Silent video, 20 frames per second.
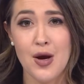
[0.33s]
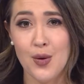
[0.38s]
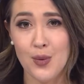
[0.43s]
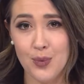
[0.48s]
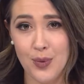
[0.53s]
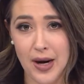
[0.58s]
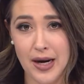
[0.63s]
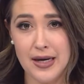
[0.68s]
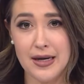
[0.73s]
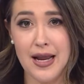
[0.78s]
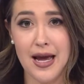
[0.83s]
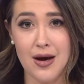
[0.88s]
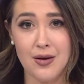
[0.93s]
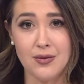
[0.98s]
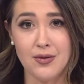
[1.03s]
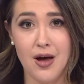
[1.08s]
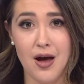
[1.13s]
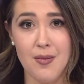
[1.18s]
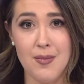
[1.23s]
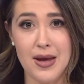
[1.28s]
Right now,
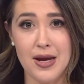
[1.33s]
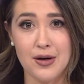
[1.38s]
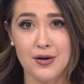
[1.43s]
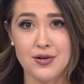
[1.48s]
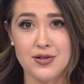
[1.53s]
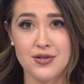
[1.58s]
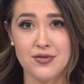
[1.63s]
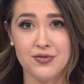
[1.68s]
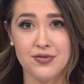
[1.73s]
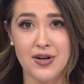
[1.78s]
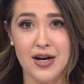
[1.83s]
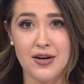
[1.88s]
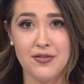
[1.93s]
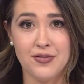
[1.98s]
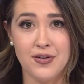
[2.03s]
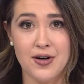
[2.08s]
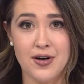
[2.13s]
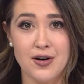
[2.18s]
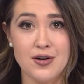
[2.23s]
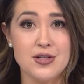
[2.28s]
lawmakers in
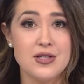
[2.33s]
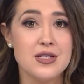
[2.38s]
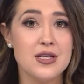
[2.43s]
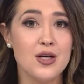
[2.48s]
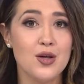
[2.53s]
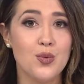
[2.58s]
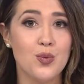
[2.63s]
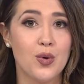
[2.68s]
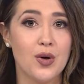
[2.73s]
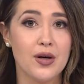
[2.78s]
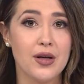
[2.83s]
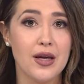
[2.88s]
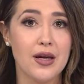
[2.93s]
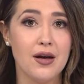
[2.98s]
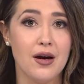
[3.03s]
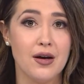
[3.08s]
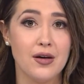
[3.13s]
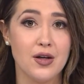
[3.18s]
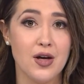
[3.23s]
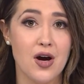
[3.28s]
Frankfort are still
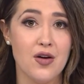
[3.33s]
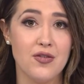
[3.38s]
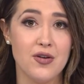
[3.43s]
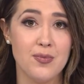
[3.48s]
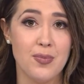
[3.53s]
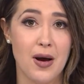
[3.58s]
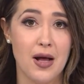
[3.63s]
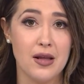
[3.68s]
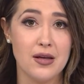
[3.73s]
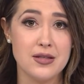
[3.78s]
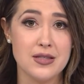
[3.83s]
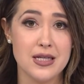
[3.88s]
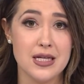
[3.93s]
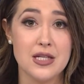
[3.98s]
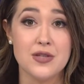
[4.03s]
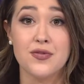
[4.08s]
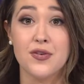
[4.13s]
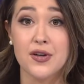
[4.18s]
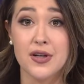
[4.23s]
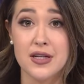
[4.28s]
working on COVID
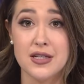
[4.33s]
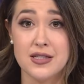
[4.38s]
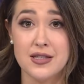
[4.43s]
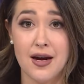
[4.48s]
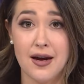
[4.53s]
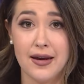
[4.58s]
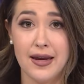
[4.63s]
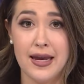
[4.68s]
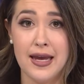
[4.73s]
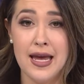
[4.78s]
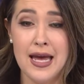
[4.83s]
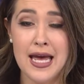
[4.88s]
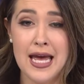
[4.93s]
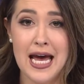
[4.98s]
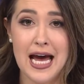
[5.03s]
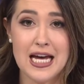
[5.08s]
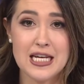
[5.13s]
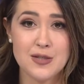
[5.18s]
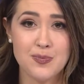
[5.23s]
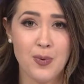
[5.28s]
policies for Kentucky
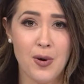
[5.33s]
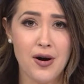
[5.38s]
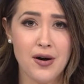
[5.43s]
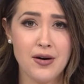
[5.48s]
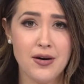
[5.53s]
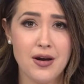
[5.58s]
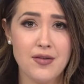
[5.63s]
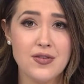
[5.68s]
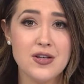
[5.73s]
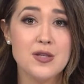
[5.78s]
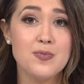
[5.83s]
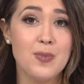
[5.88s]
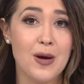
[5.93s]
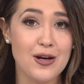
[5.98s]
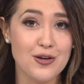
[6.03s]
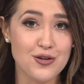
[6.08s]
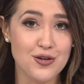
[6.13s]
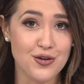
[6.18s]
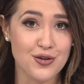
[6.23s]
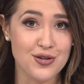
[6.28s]
as part of a
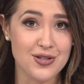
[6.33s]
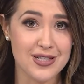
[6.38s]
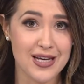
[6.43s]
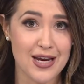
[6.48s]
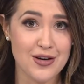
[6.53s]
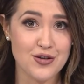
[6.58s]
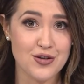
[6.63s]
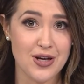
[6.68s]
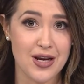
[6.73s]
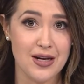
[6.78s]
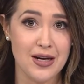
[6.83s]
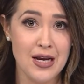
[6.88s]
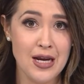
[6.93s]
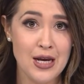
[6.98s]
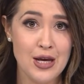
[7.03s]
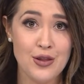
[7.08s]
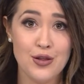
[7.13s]
special session.